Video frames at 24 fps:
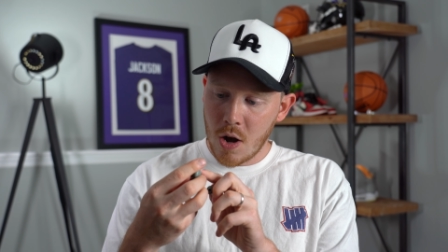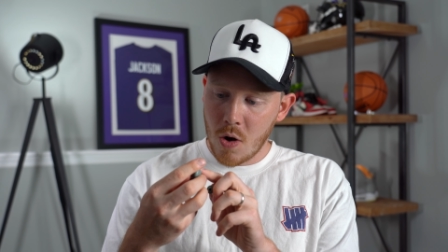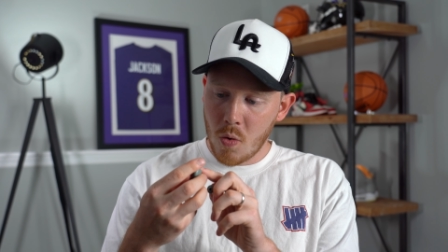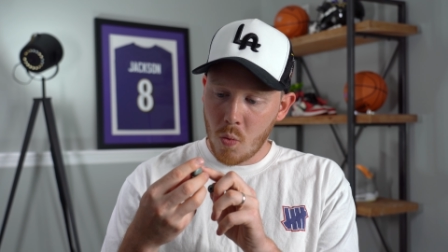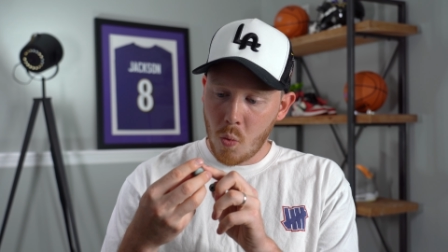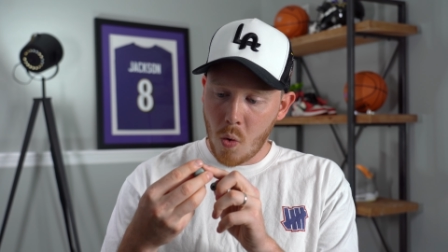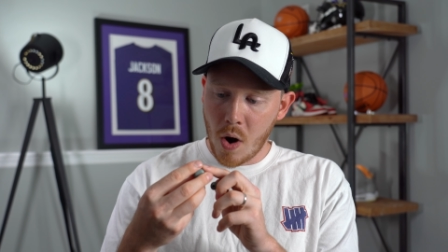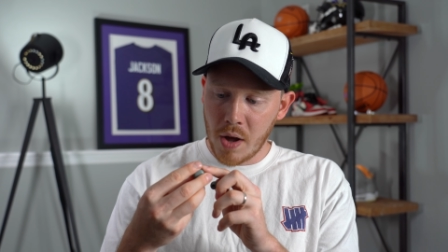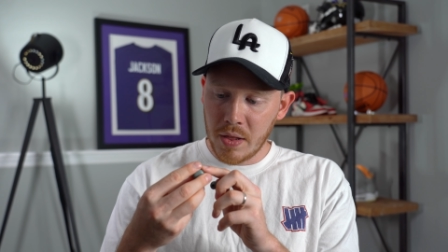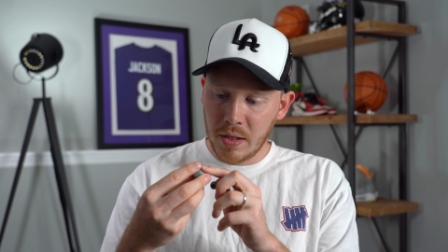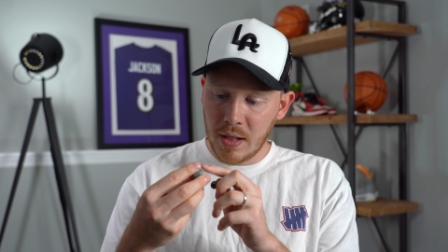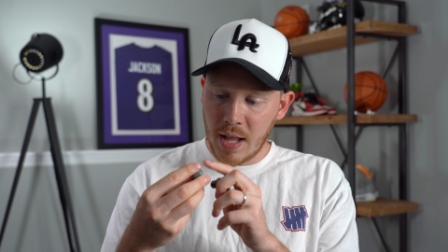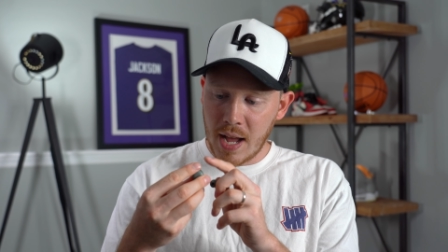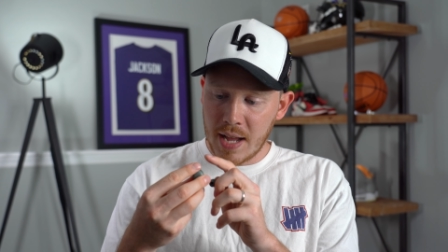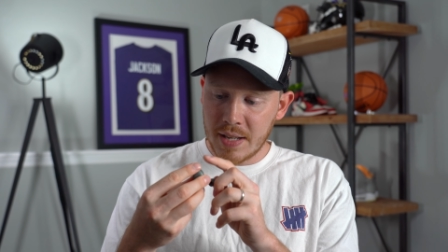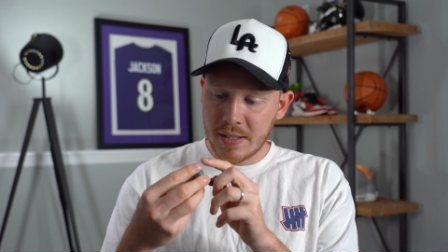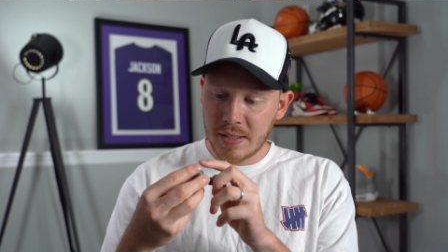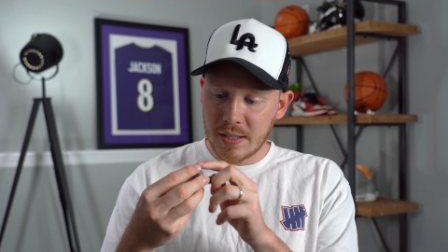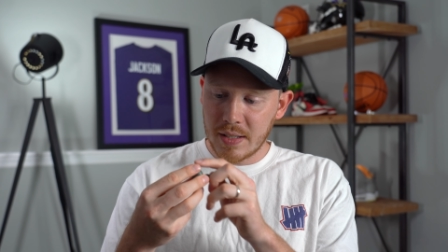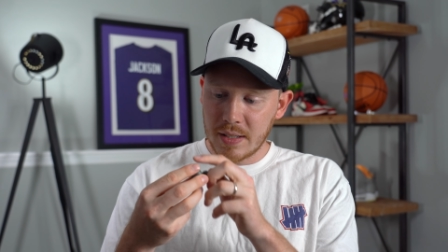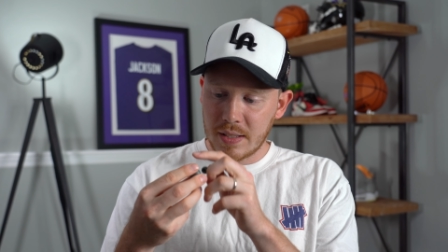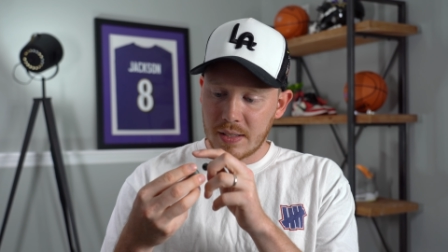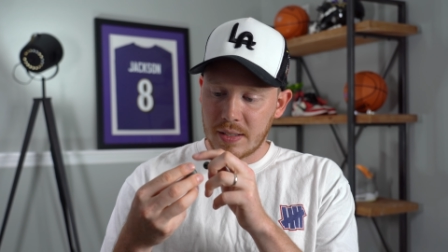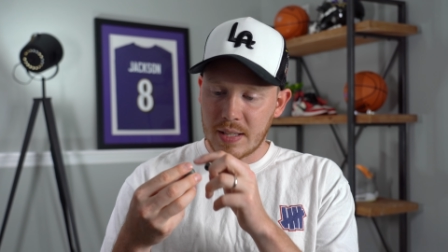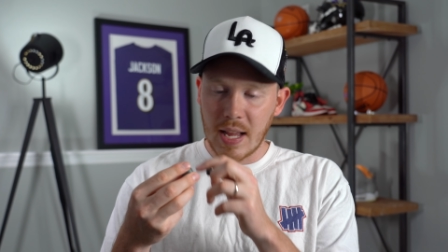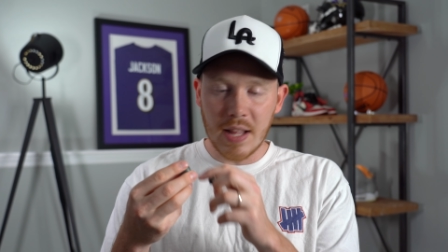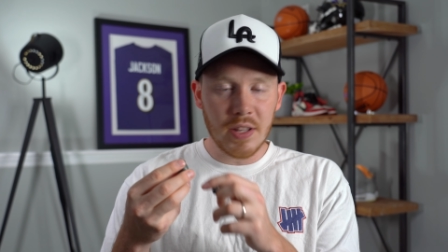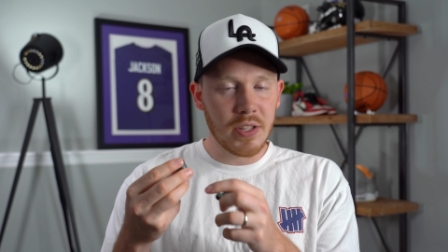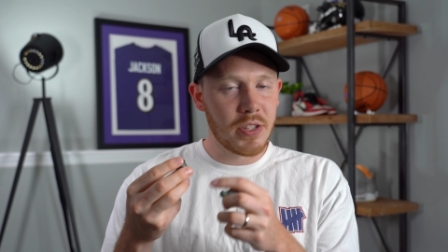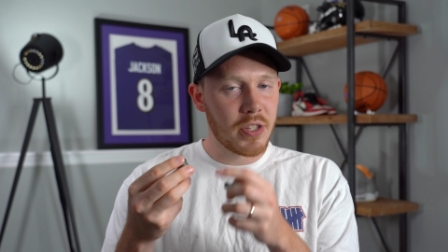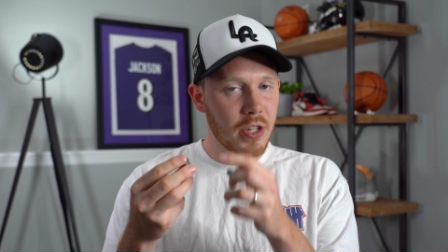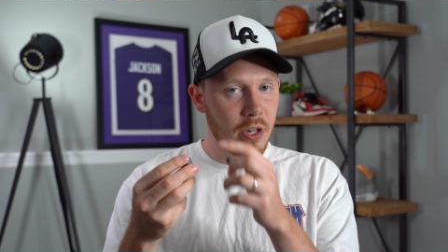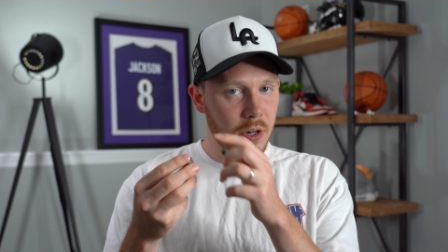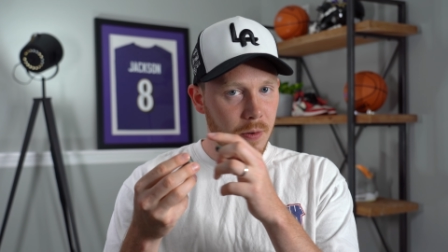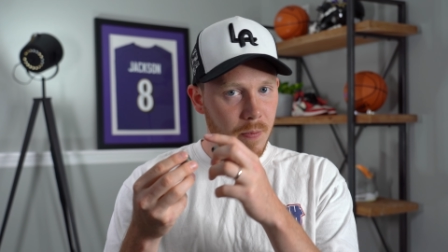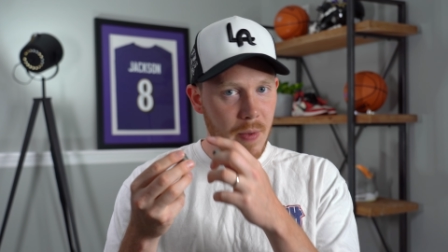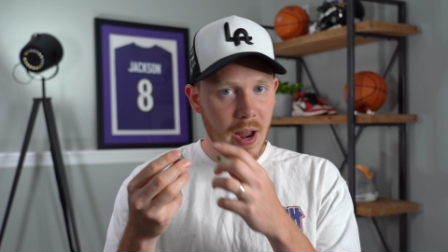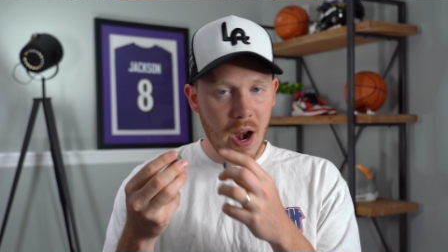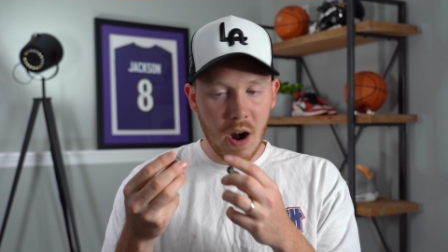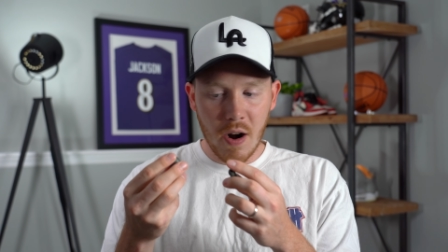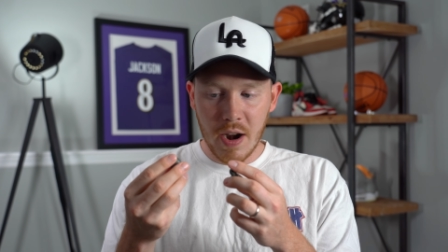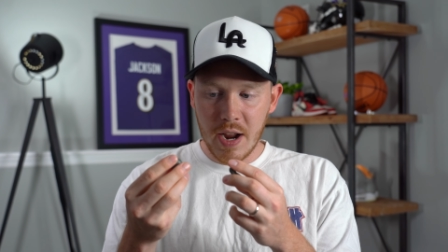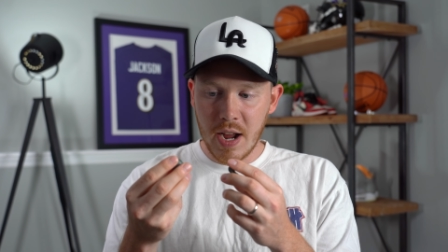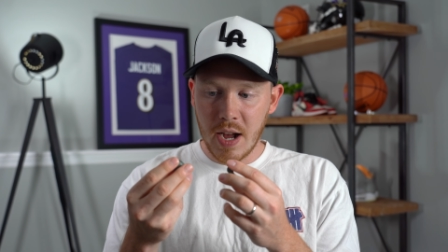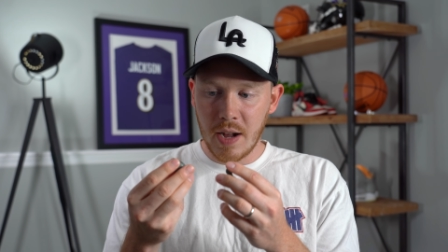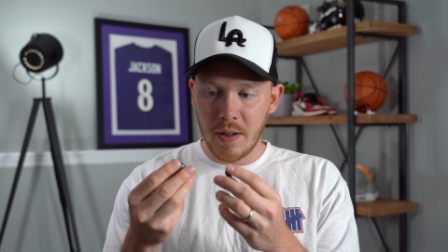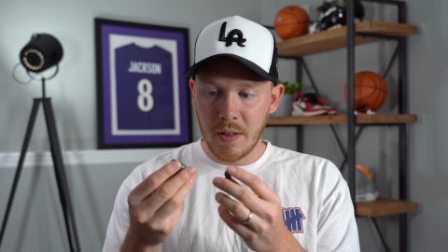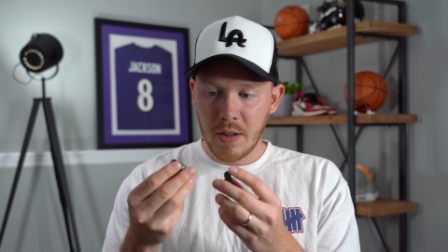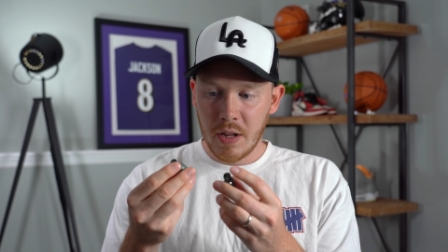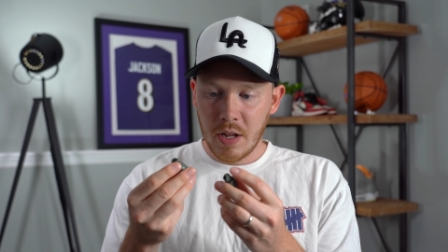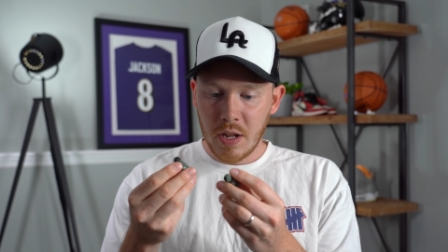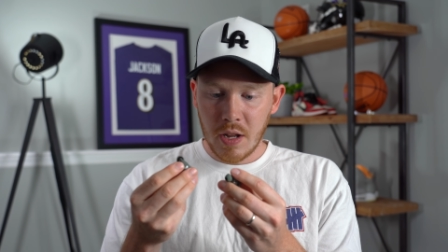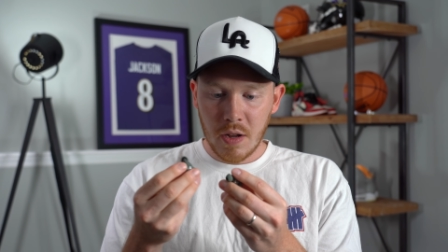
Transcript: one less sensor area,